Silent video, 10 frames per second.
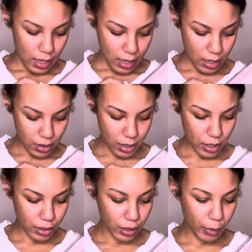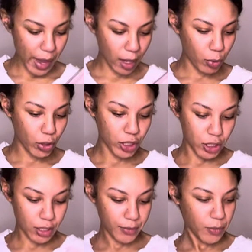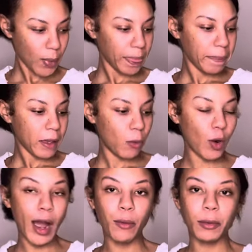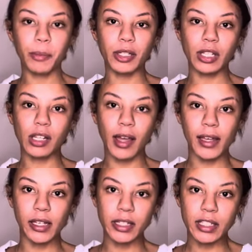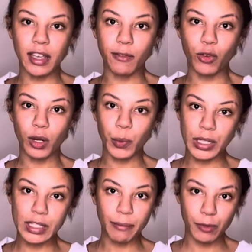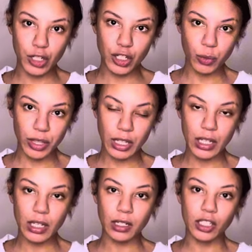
And then there's the back portion where I would put the client intake form once I'm finished with it